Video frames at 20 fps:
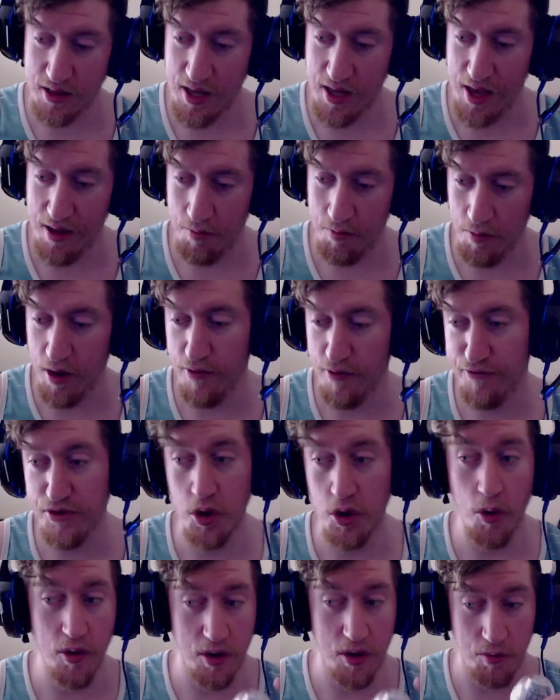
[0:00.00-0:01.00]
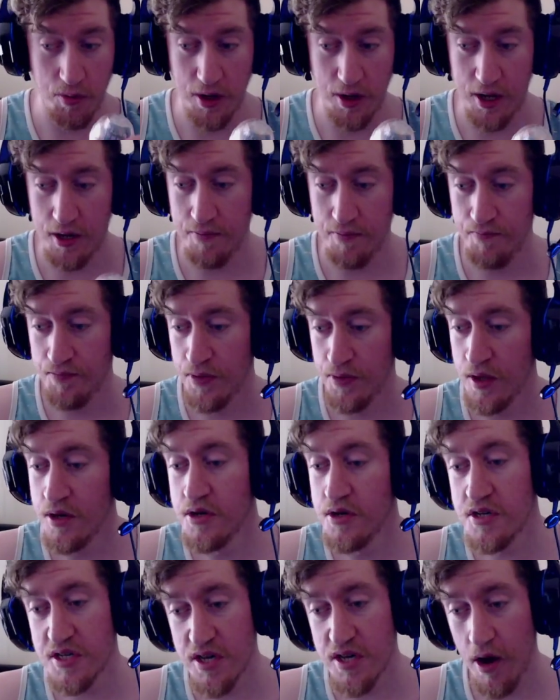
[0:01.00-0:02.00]
that. Well, Florida would.
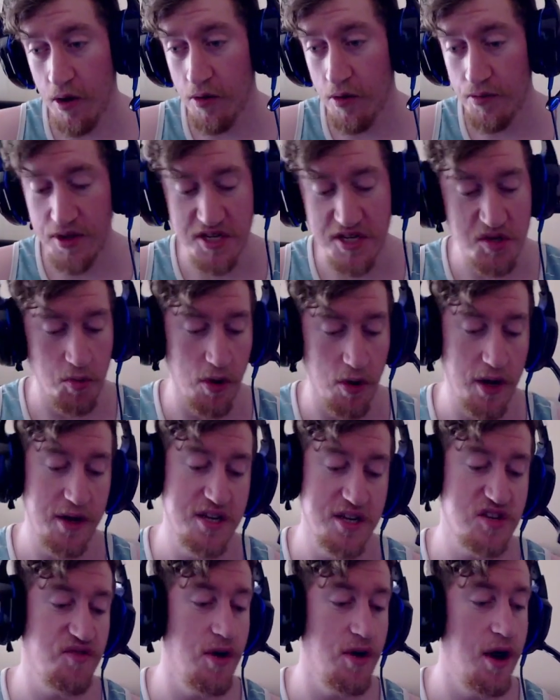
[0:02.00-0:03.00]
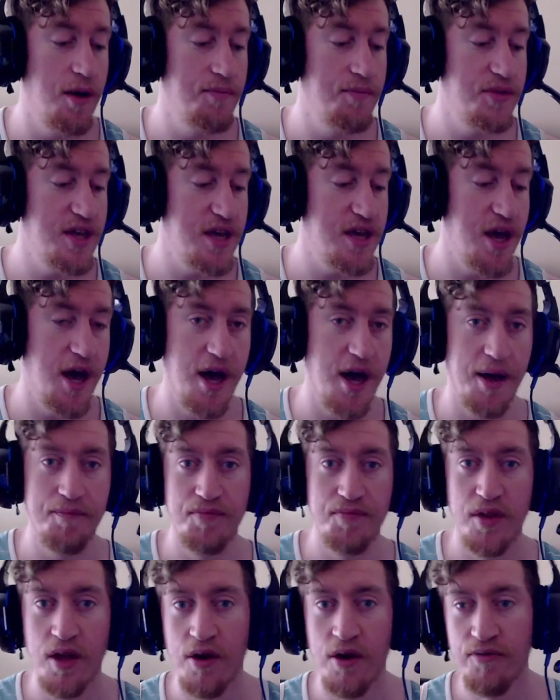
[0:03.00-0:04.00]
So this one is from the uh,
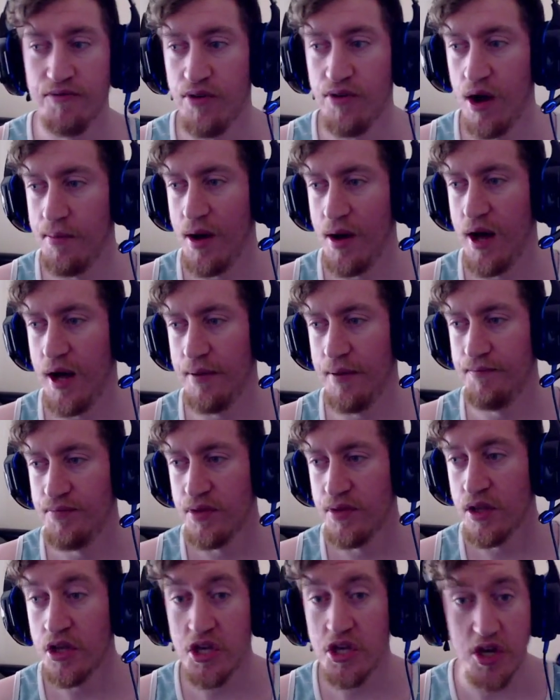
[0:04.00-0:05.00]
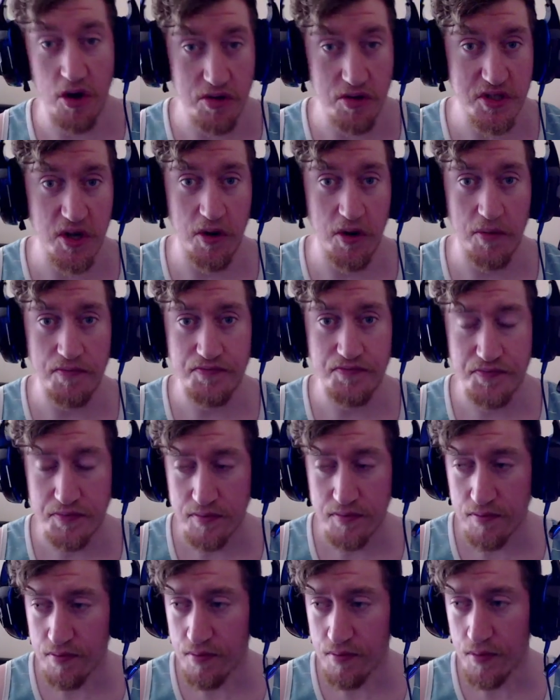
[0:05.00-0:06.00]
from uh, Kyoto,
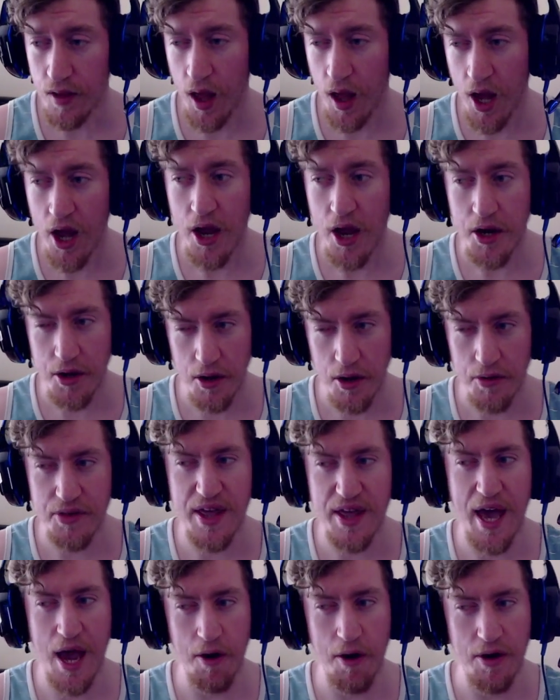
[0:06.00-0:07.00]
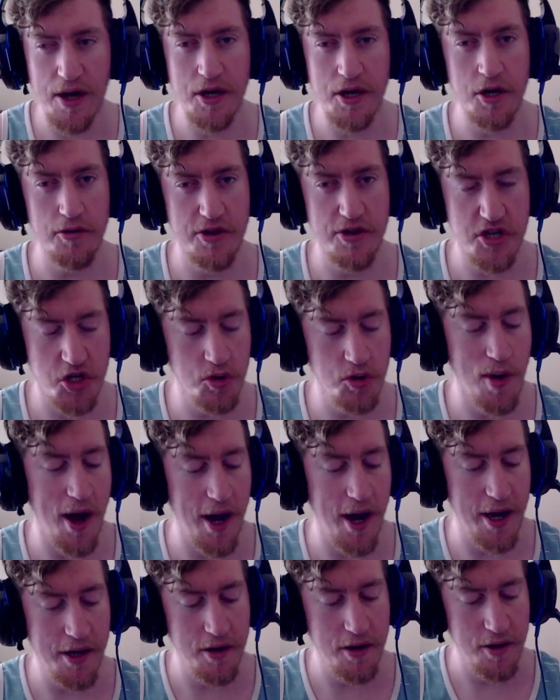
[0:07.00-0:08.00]
the area near the
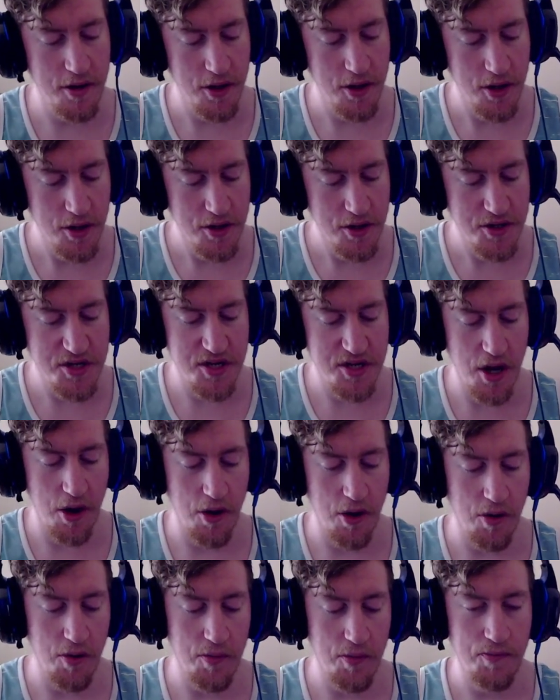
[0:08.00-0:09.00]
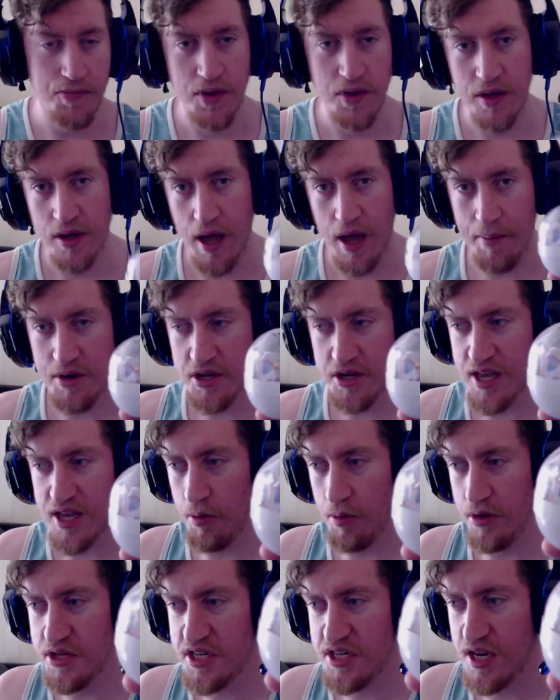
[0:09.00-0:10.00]
shrine. So, I mean, you can't
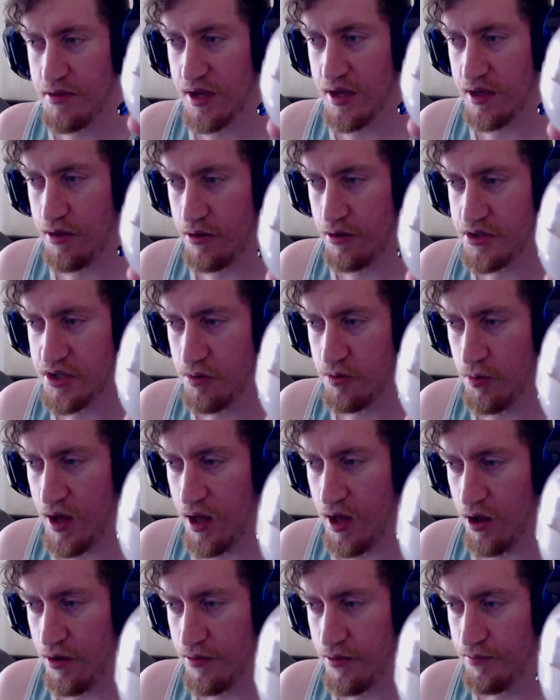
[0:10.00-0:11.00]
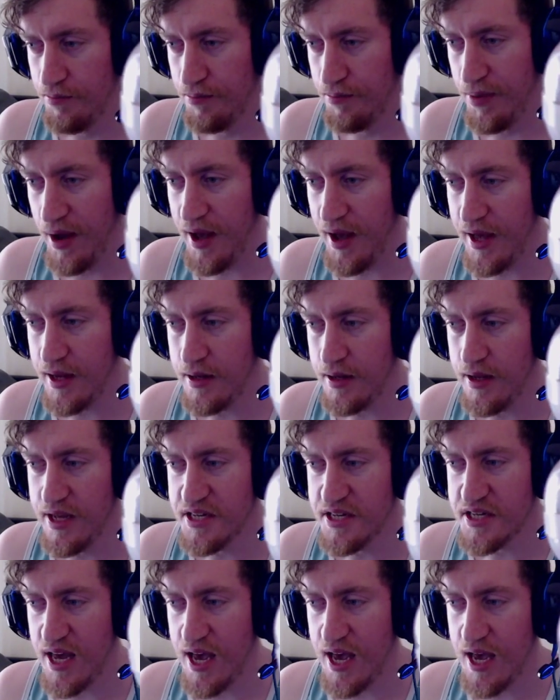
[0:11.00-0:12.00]
really see anything in there too well, but
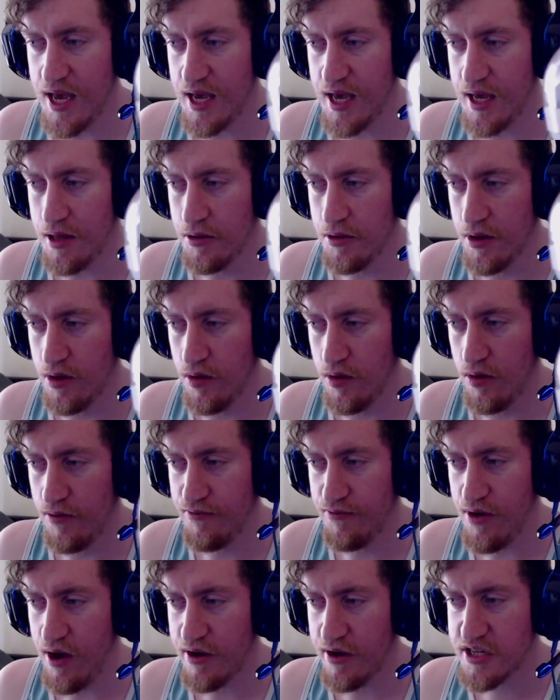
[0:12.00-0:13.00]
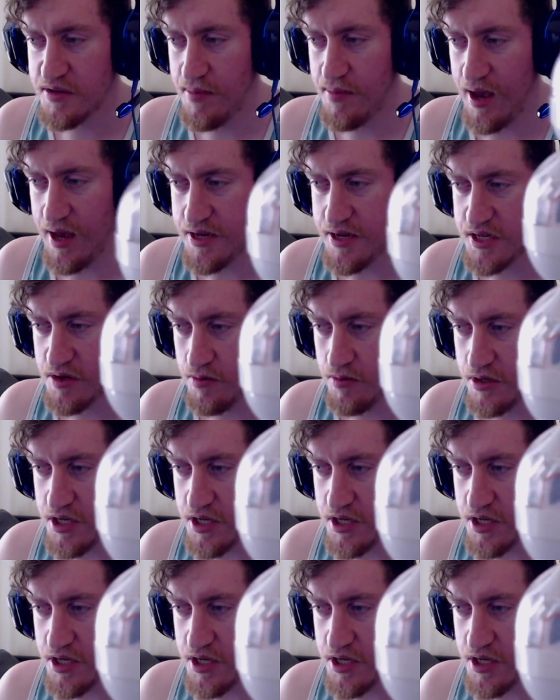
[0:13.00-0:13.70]
it's a little fox mask, which